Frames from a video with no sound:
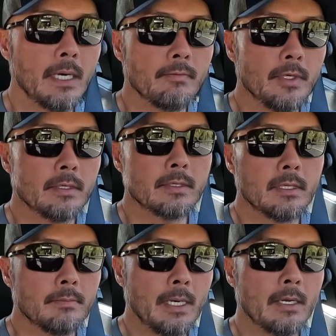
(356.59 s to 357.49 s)

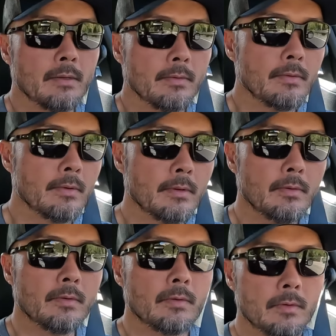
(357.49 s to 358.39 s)
vehicle and my
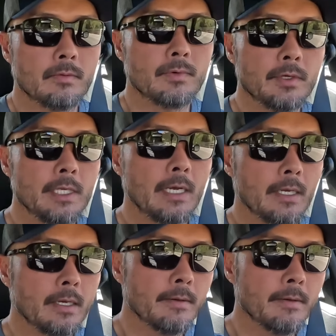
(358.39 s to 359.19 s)
rear deck.